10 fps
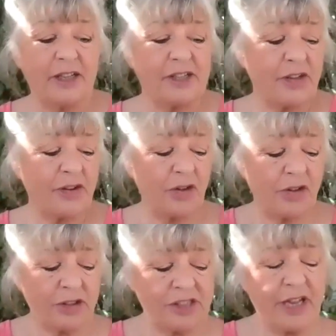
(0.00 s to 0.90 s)
So you
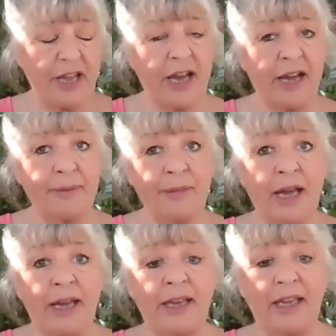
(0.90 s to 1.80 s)
could say, I'm
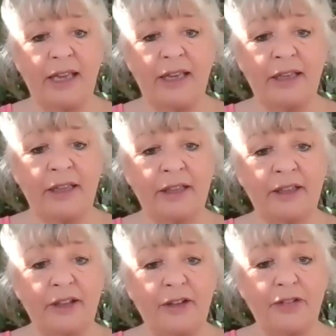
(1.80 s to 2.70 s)
liking
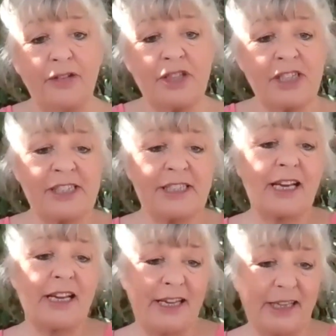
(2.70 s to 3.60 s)
the
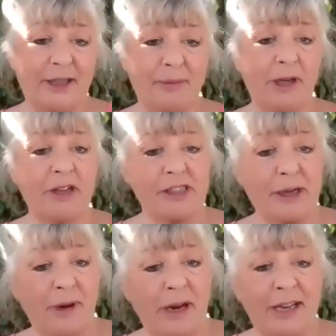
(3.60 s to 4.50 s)
dislike because
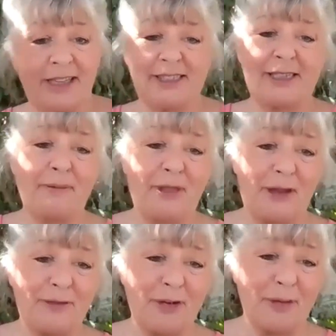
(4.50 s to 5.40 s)
I'm learning
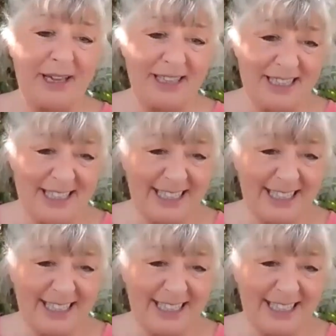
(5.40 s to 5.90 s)
something from it.